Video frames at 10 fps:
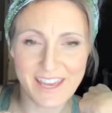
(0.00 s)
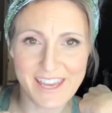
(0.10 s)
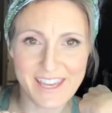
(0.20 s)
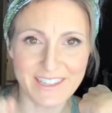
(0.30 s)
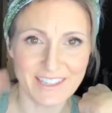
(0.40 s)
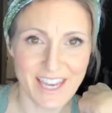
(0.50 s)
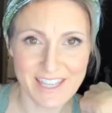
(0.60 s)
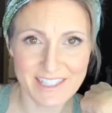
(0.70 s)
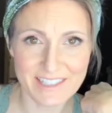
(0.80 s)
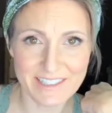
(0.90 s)
And
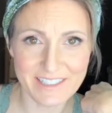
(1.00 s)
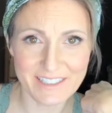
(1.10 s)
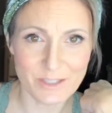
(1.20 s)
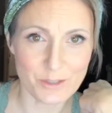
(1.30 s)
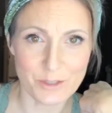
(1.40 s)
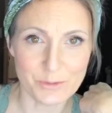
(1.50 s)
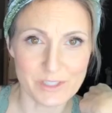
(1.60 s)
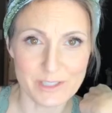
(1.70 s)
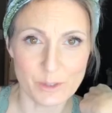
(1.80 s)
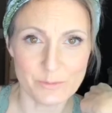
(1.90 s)
lastly, there's
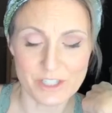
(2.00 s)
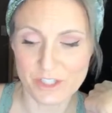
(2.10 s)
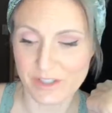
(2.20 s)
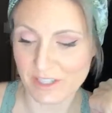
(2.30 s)
only so much